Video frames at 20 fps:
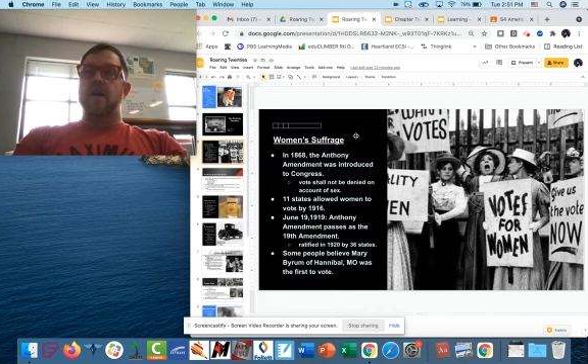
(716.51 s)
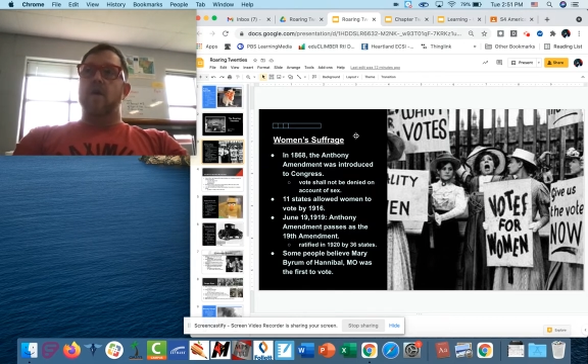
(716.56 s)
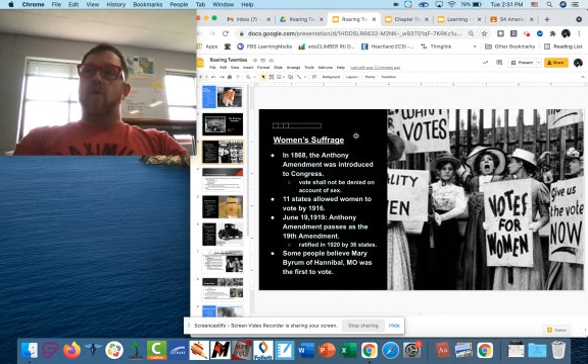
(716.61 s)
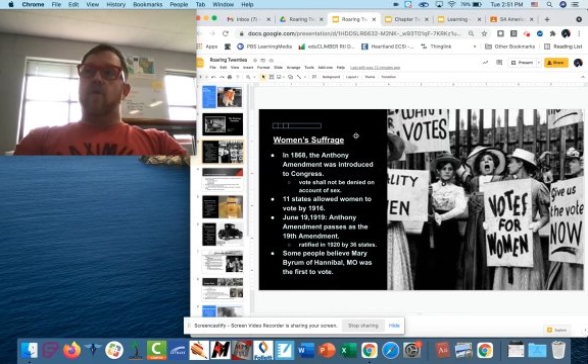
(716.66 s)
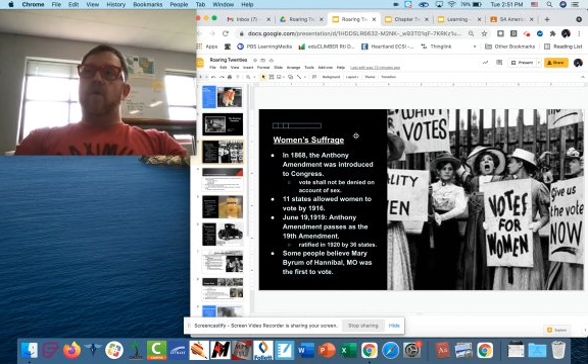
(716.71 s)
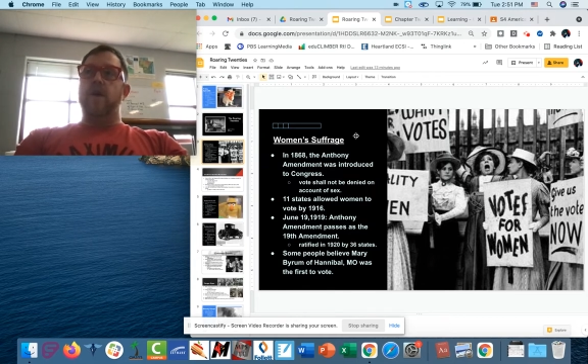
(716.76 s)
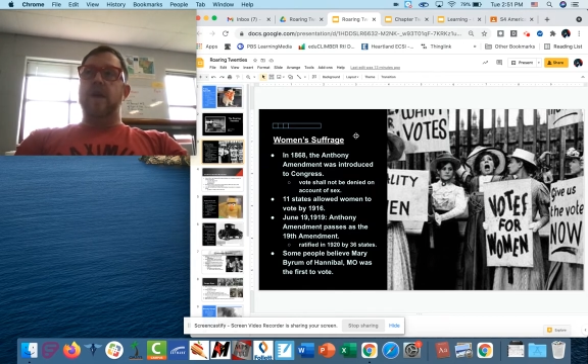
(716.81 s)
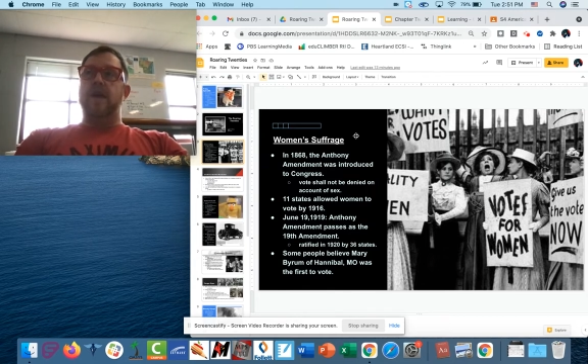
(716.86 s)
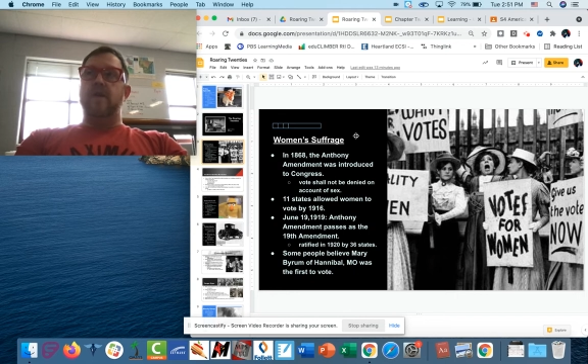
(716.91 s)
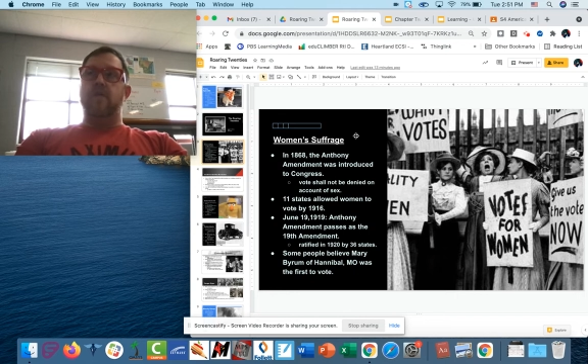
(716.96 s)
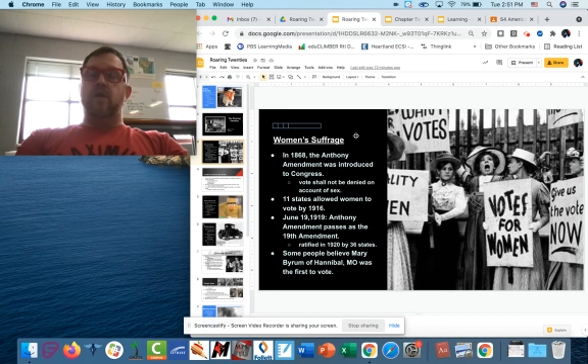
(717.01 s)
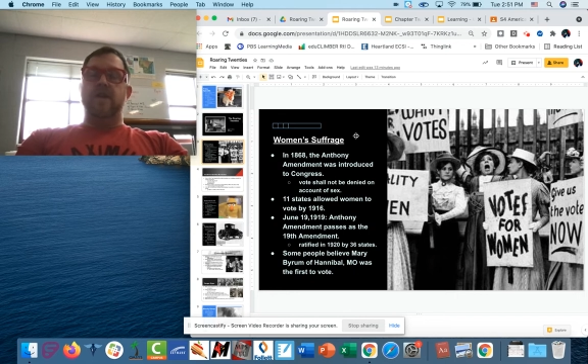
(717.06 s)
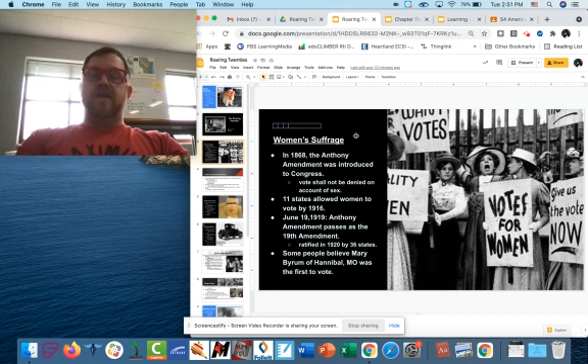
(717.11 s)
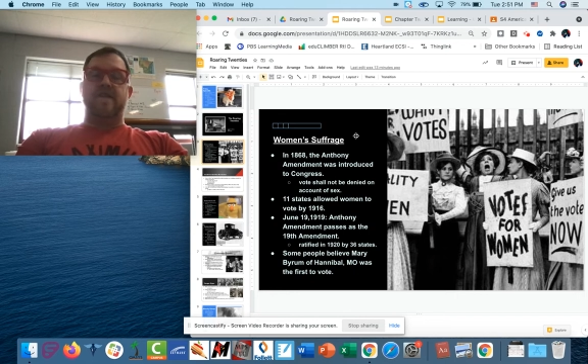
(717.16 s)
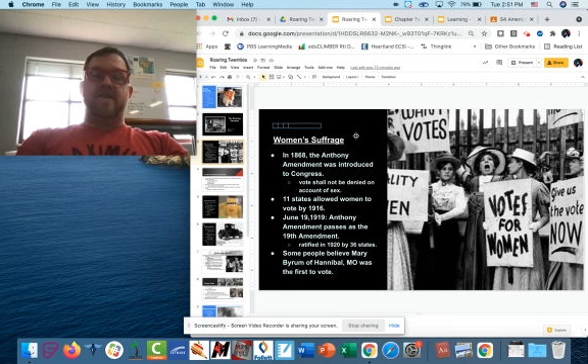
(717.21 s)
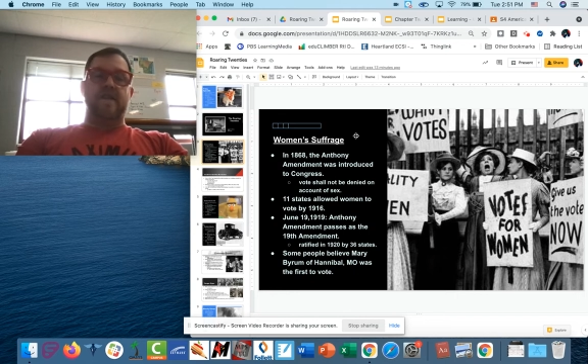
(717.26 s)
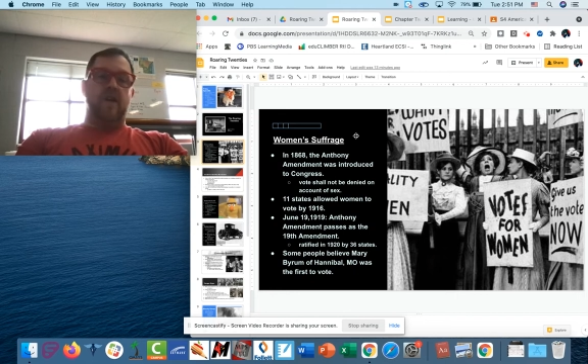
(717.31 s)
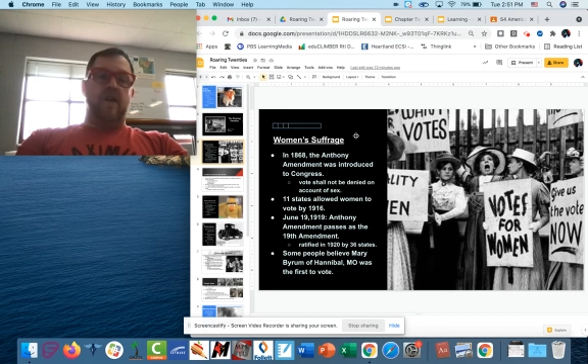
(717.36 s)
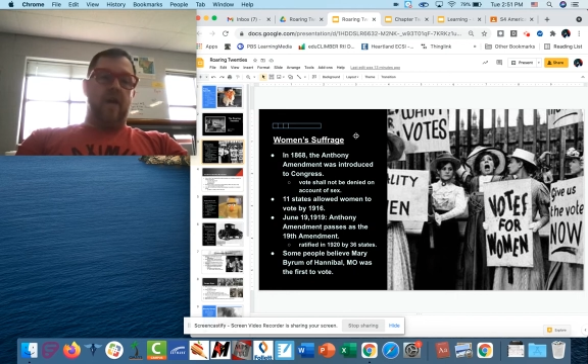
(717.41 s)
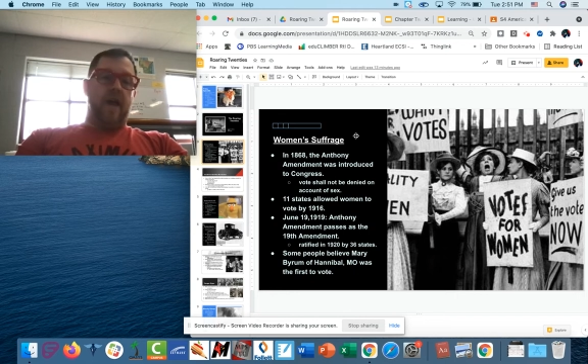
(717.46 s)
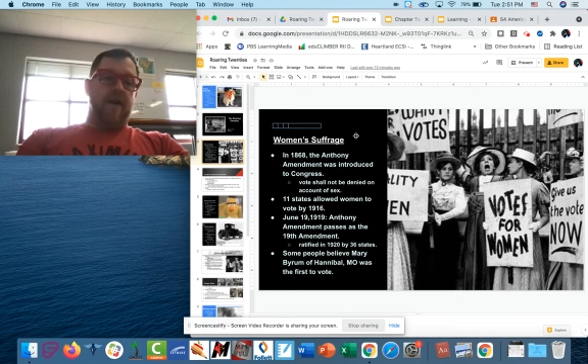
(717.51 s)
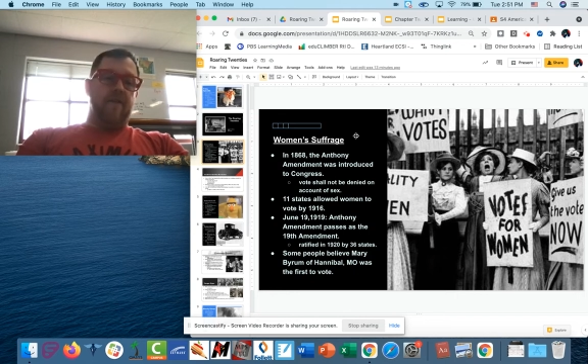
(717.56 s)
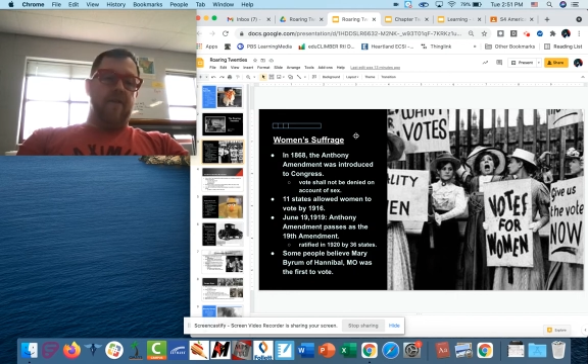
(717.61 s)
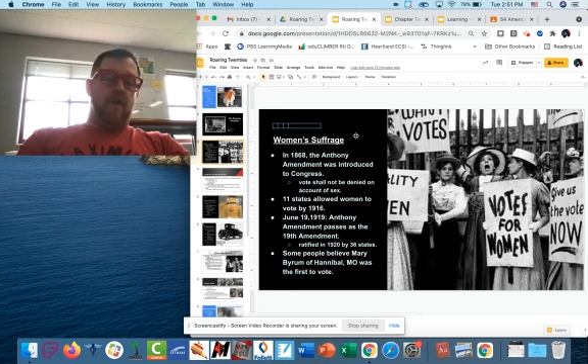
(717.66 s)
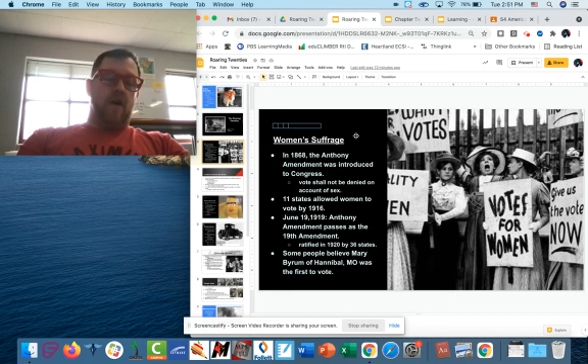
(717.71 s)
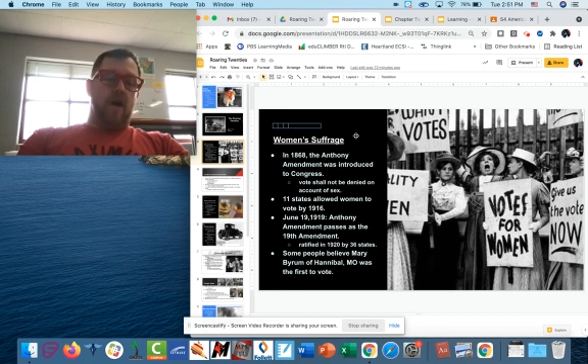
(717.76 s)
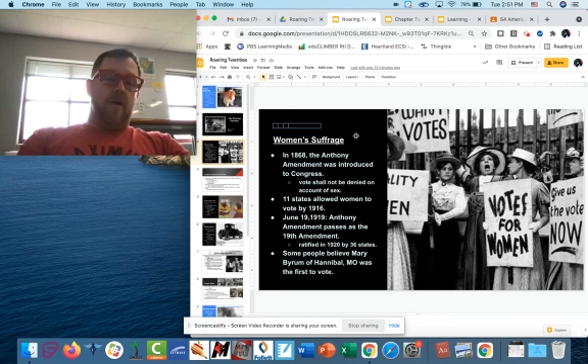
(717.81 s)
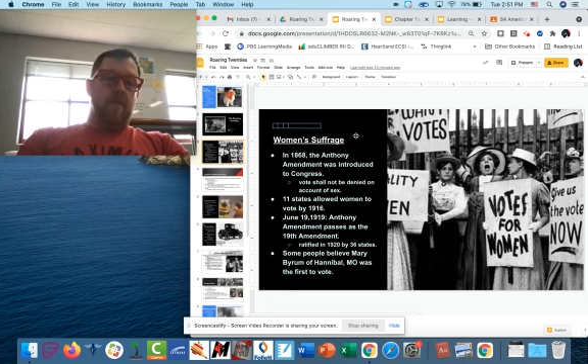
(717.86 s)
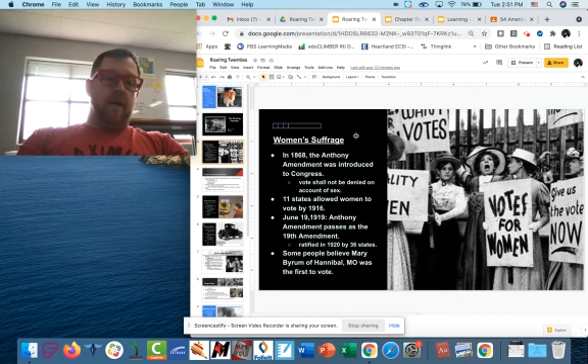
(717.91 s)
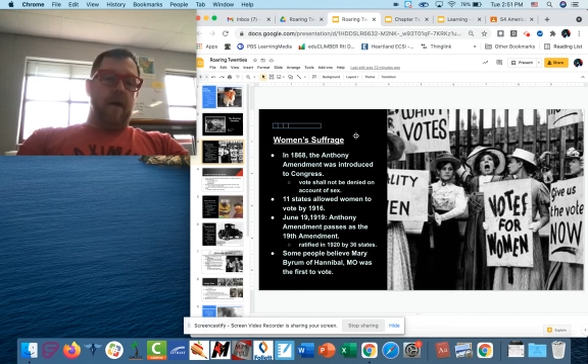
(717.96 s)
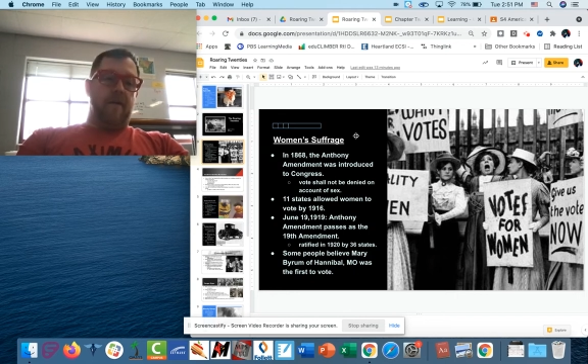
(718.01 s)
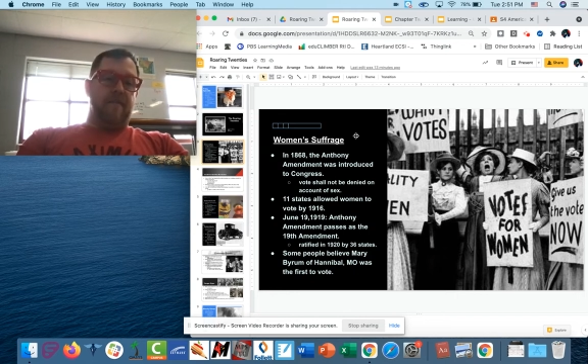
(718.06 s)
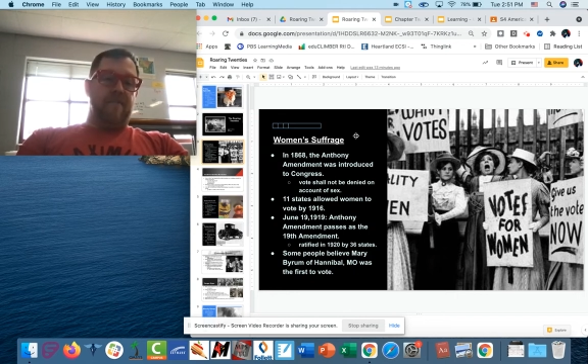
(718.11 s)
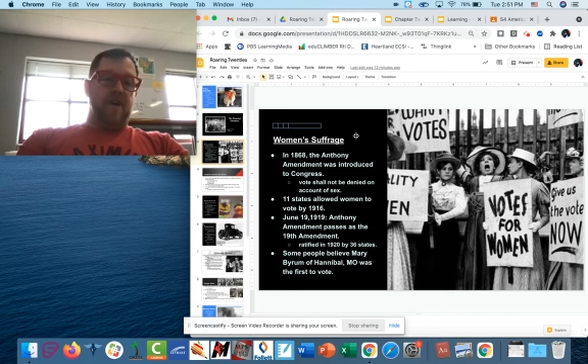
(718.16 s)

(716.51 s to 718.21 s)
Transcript: we still have a